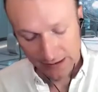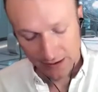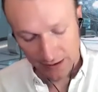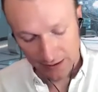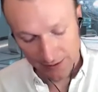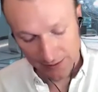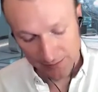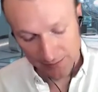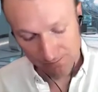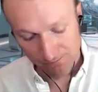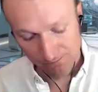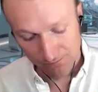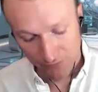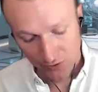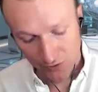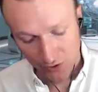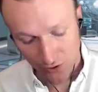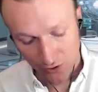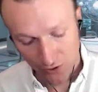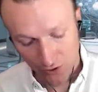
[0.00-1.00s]
um,
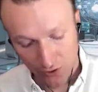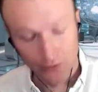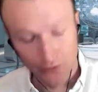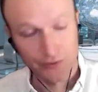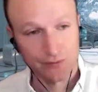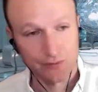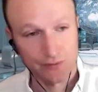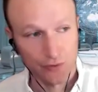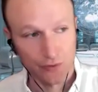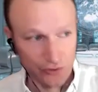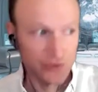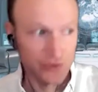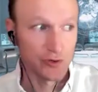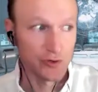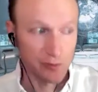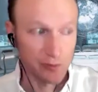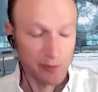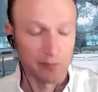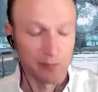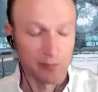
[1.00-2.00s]
called
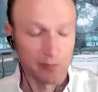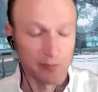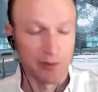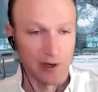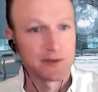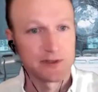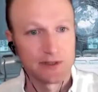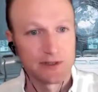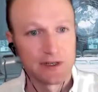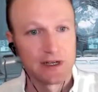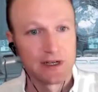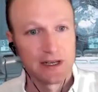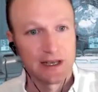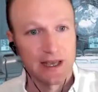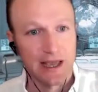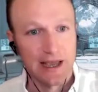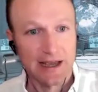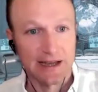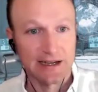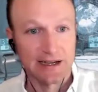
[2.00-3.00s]
Super Pumped
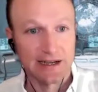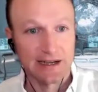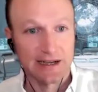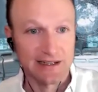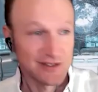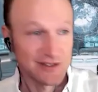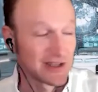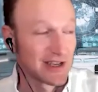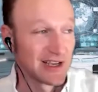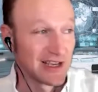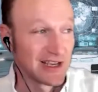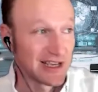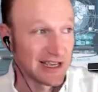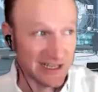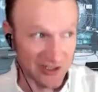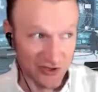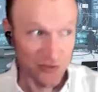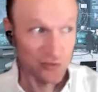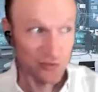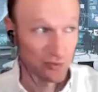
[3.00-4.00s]
and it's
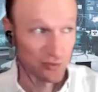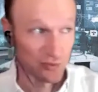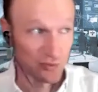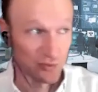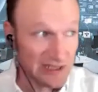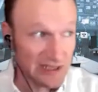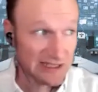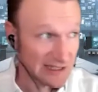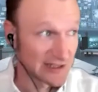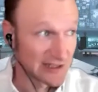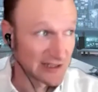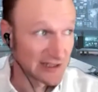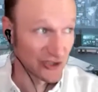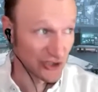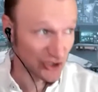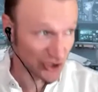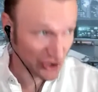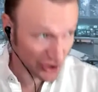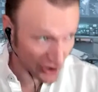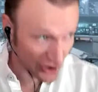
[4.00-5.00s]
it's really
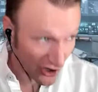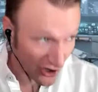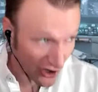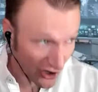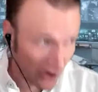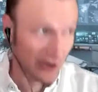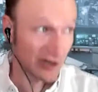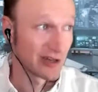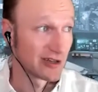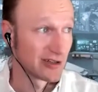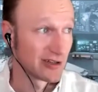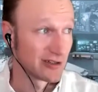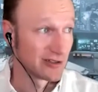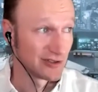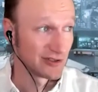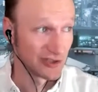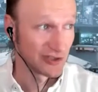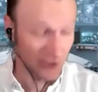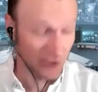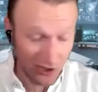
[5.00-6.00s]
the dark
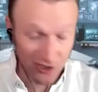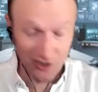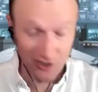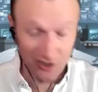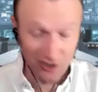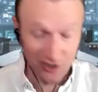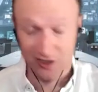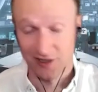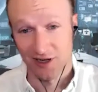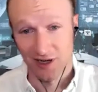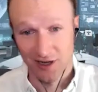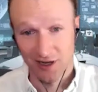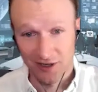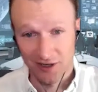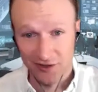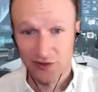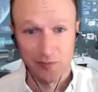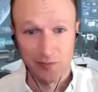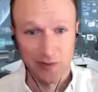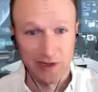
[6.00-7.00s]
dark
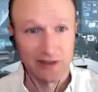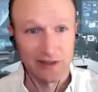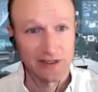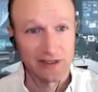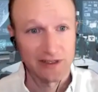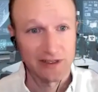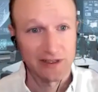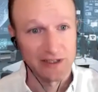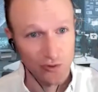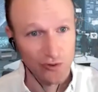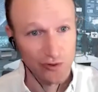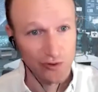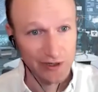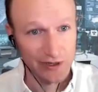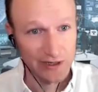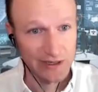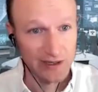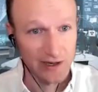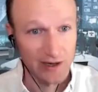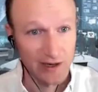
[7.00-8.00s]
underbelly
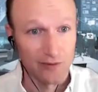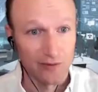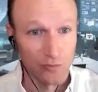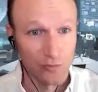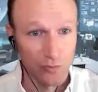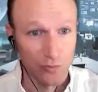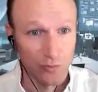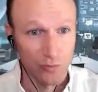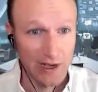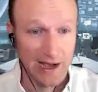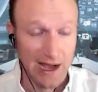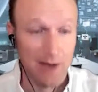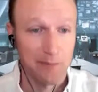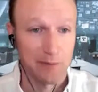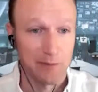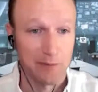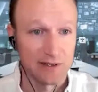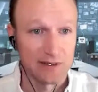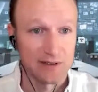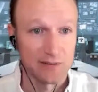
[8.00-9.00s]
story of what
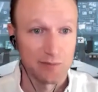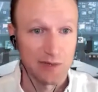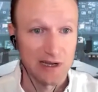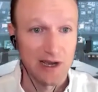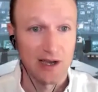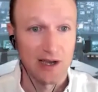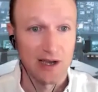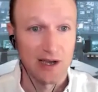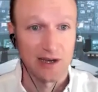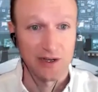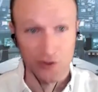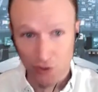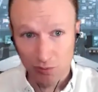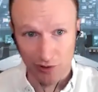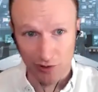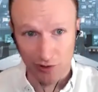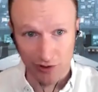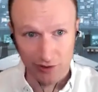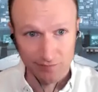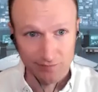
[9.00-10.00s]
happened behind
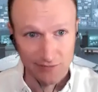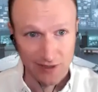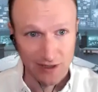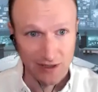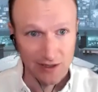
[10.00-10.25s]
uber